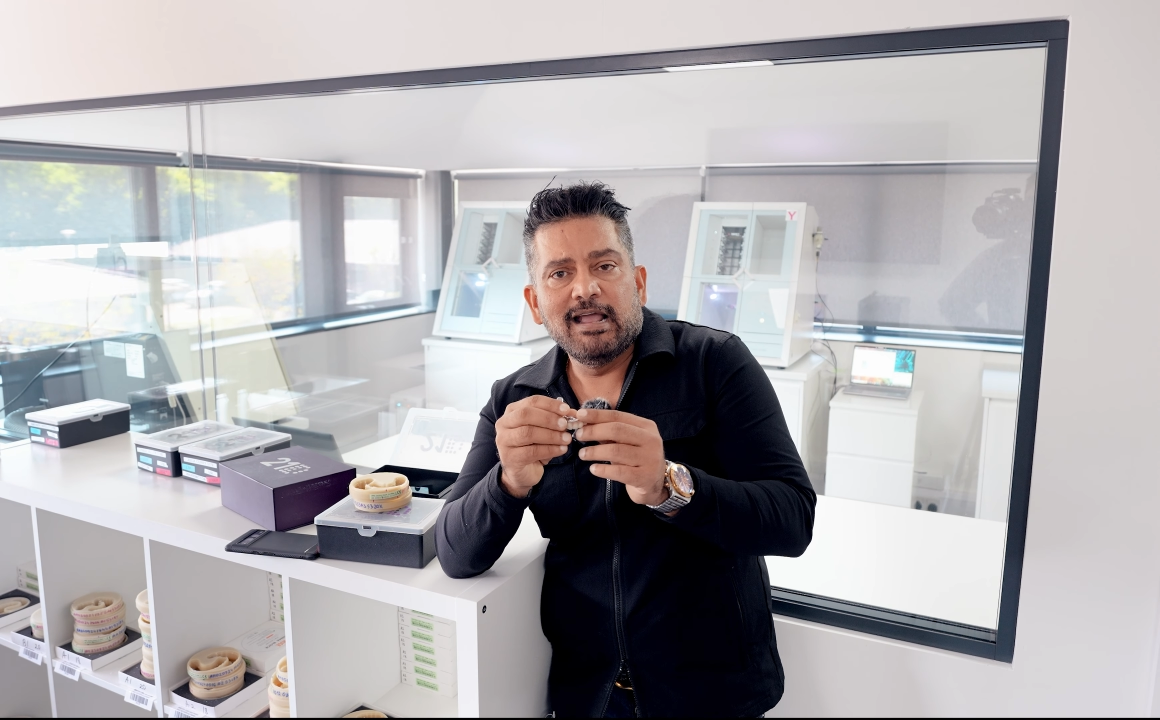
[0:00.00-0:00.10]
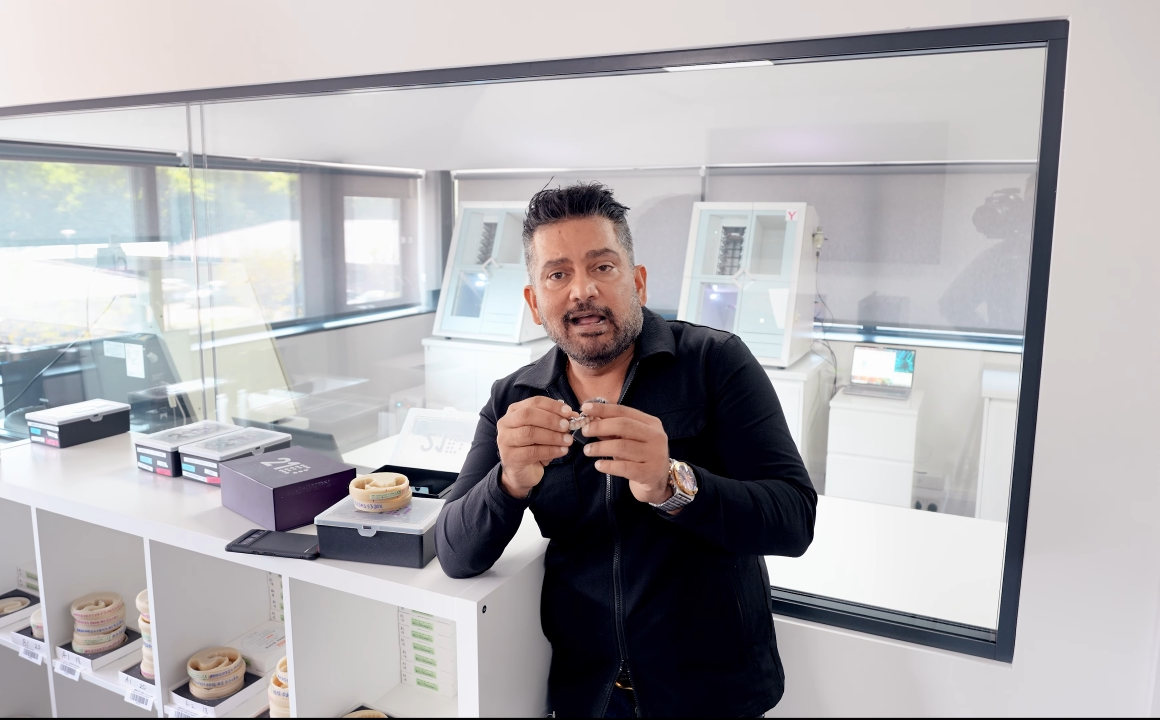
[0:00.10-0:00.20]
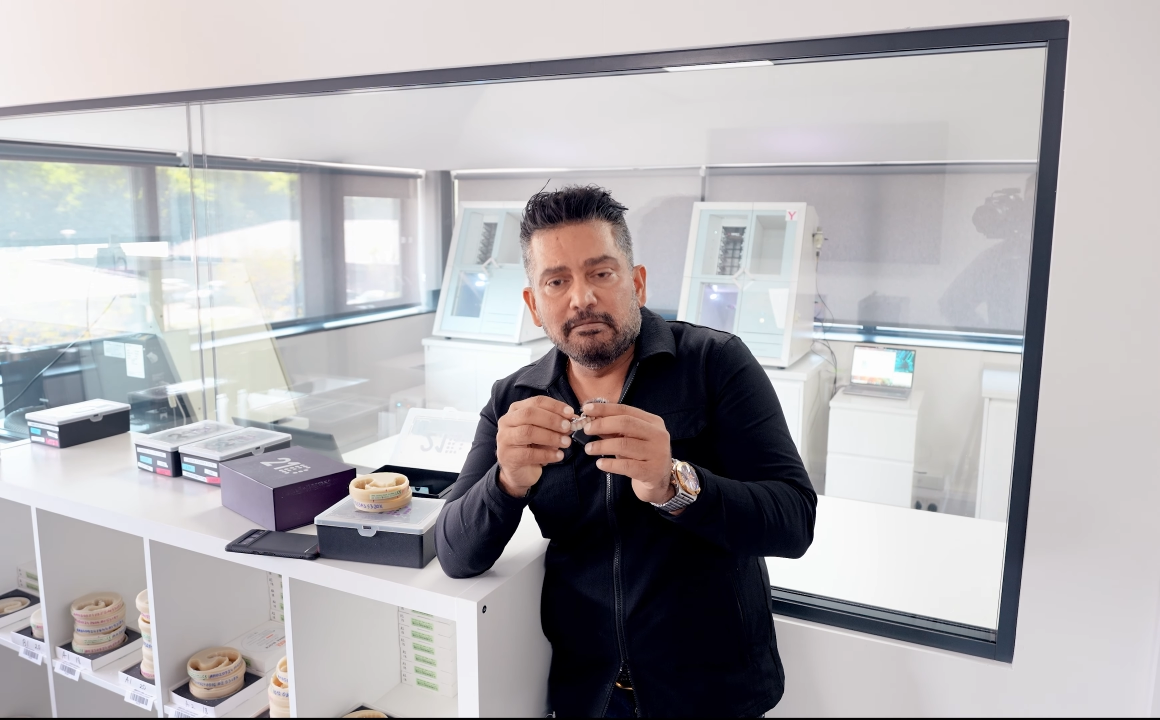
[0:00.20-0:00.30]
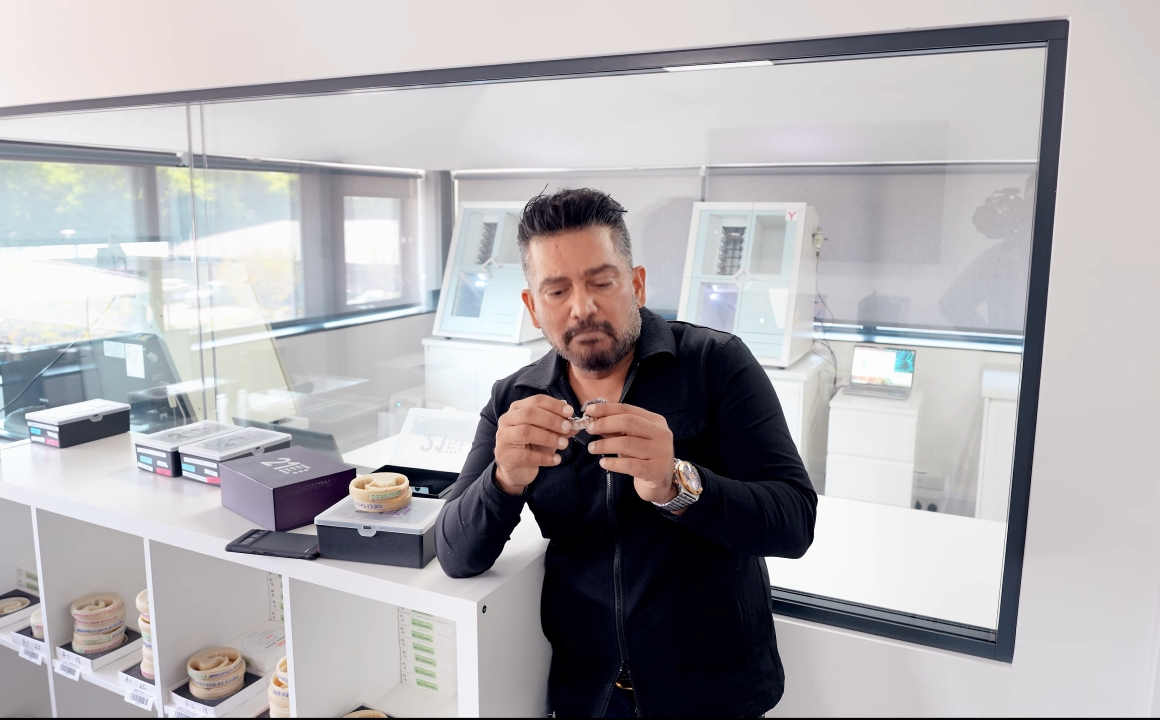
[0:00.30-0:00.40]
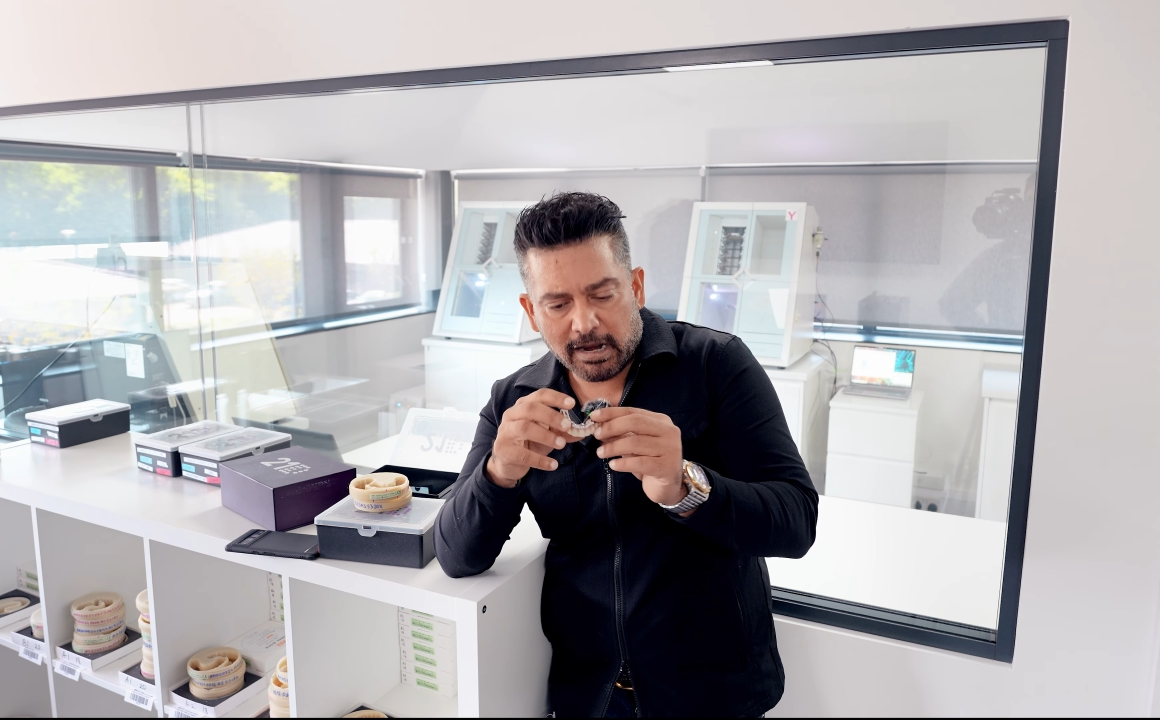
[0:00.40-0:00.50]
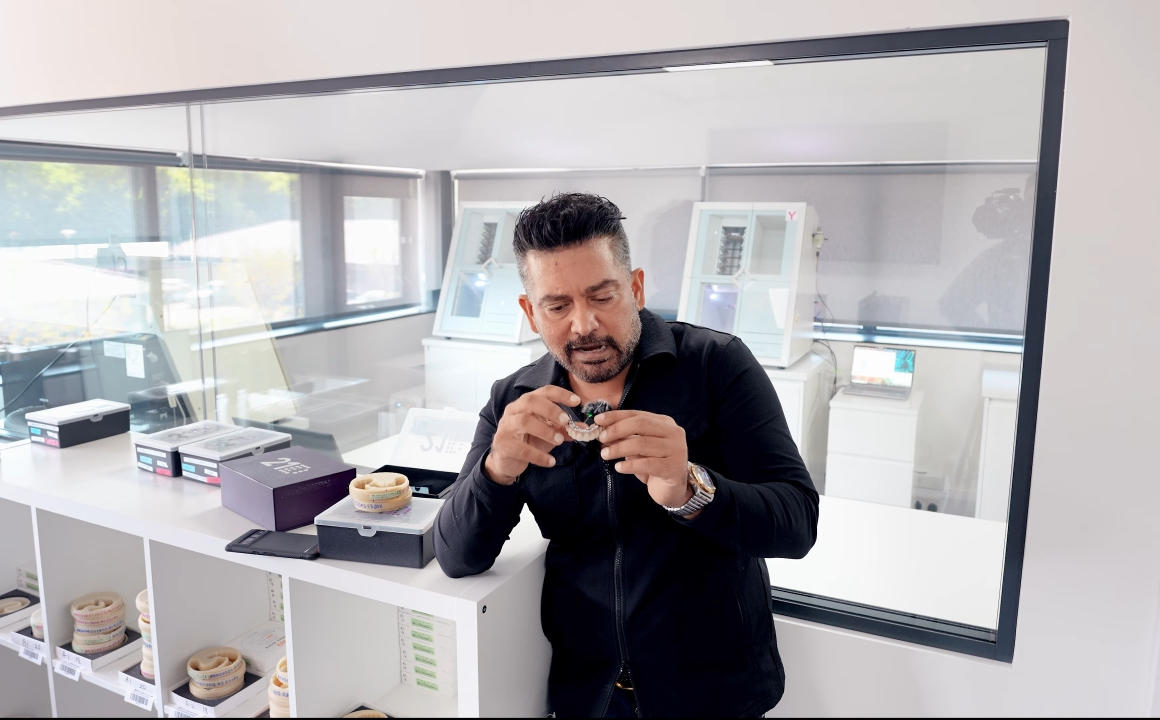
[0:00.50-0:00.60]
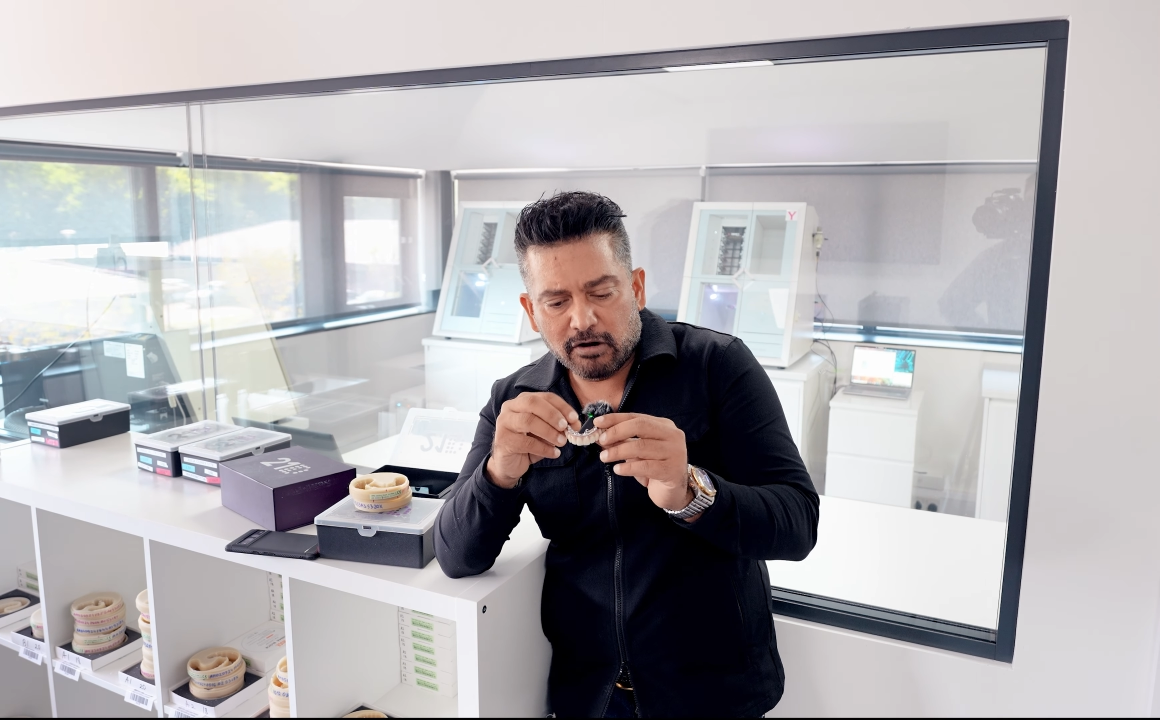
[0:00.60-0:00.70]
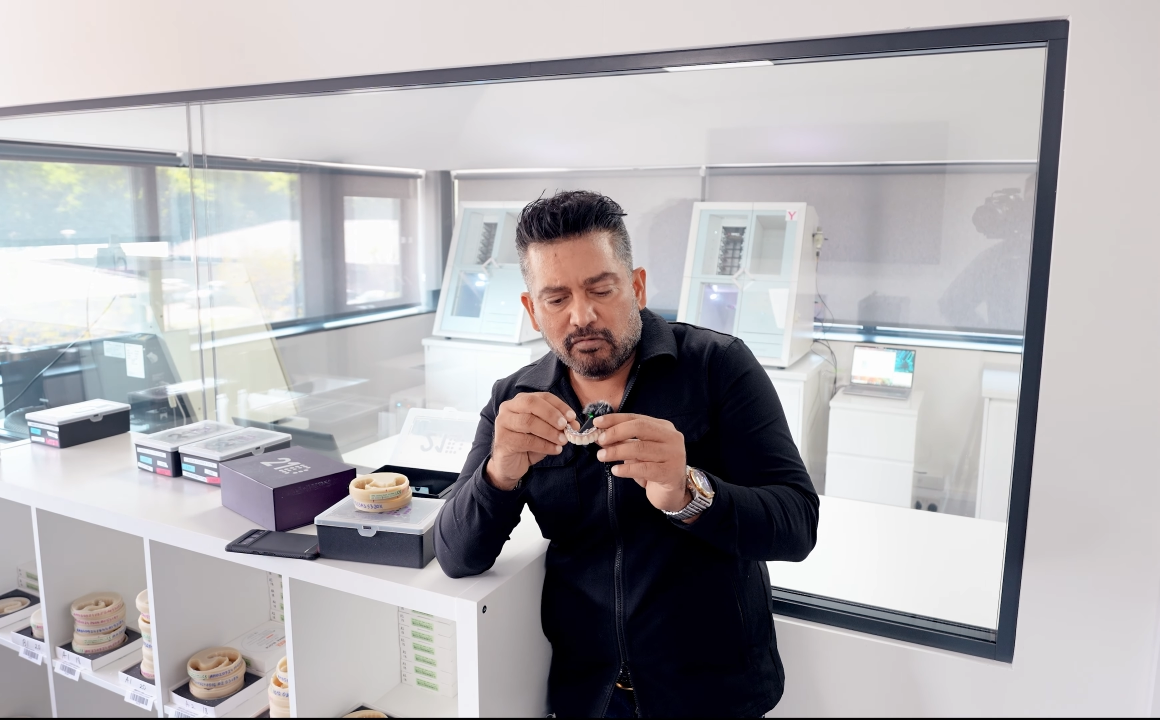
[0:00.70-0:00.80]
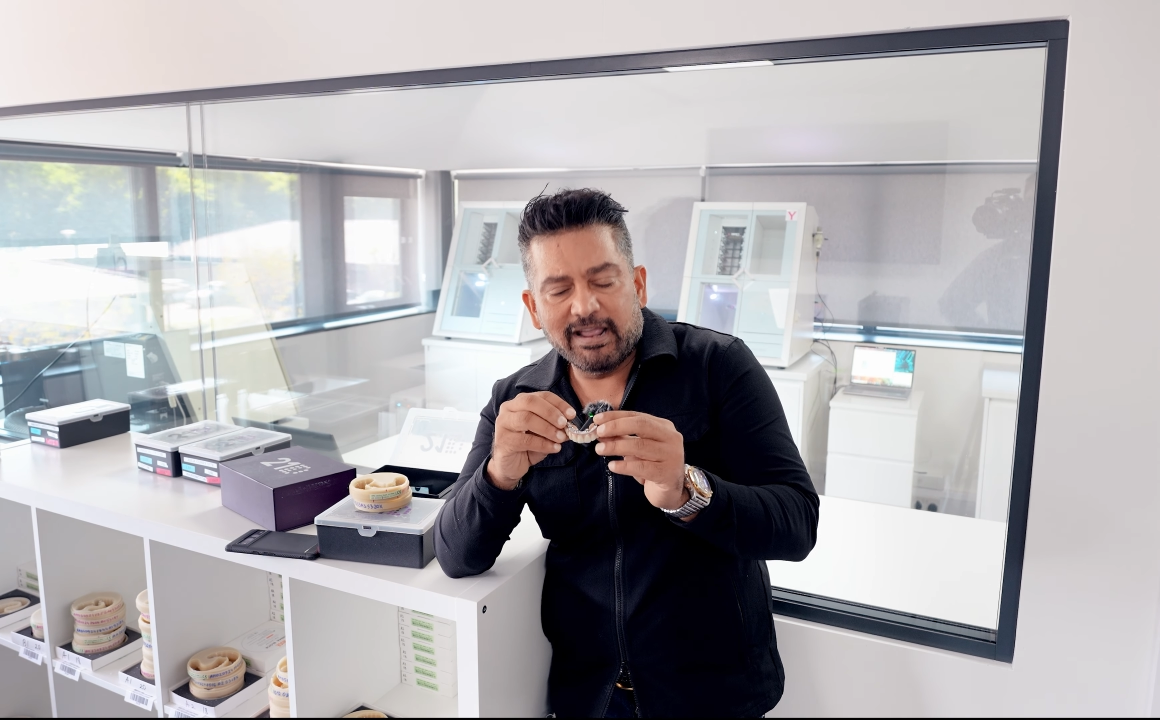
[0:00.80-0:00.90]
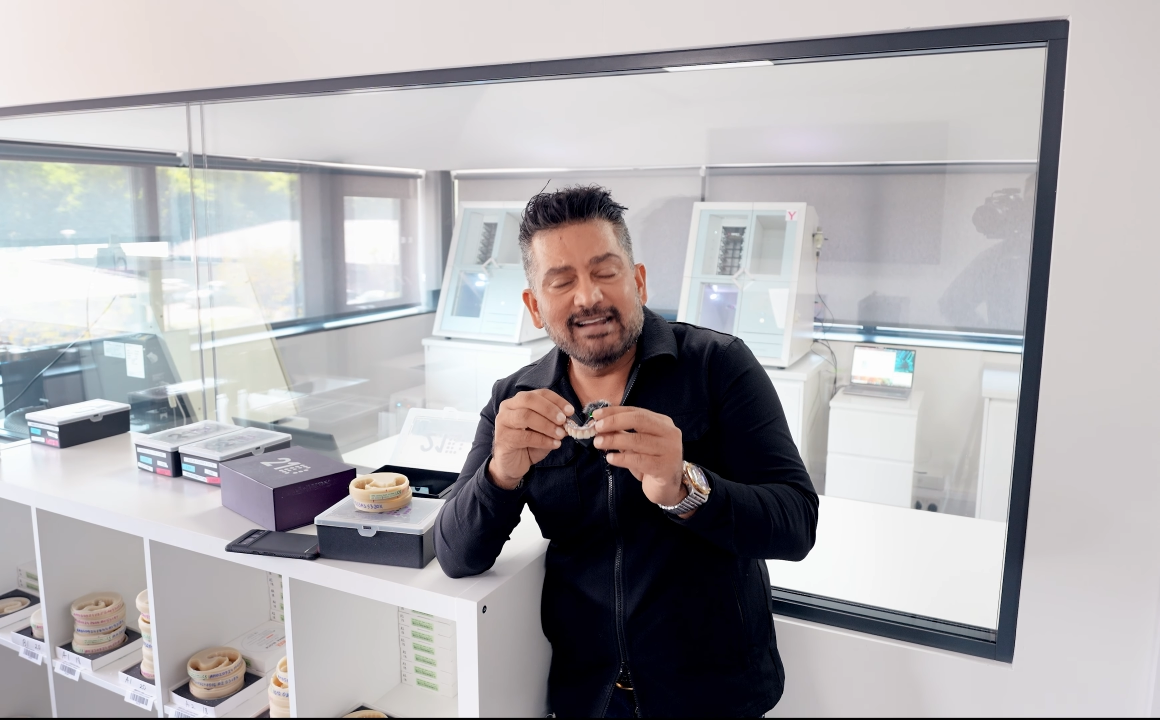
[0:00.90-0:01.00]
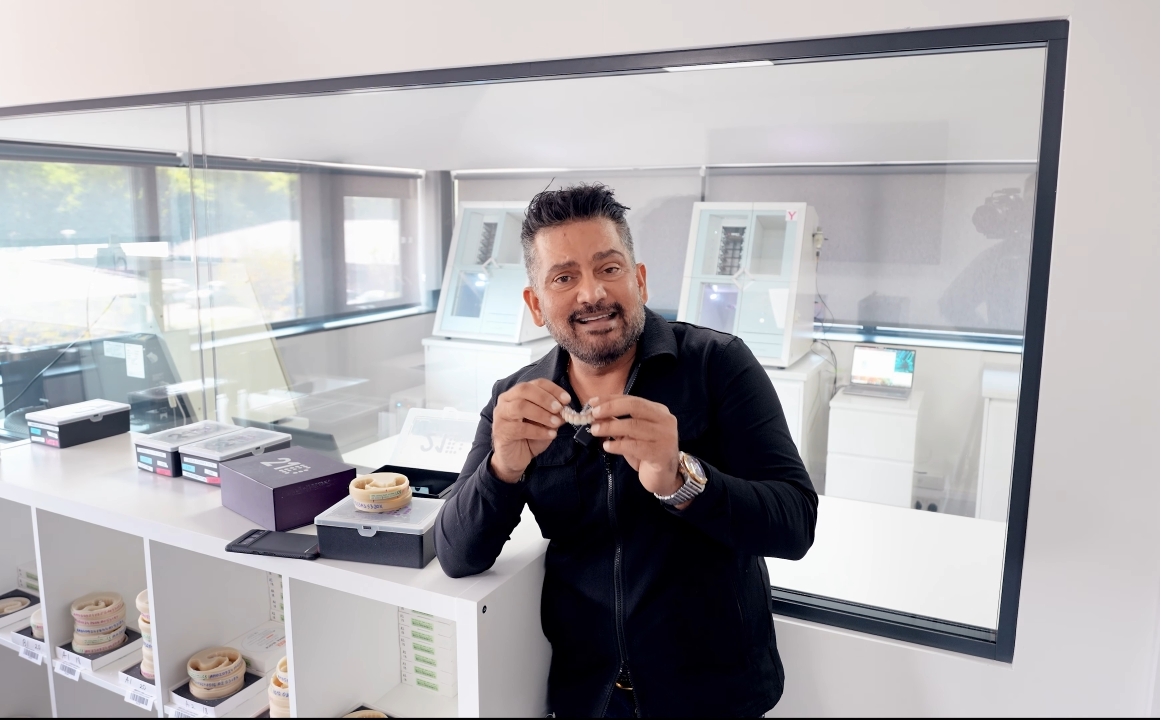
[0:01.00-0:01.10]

And in my career,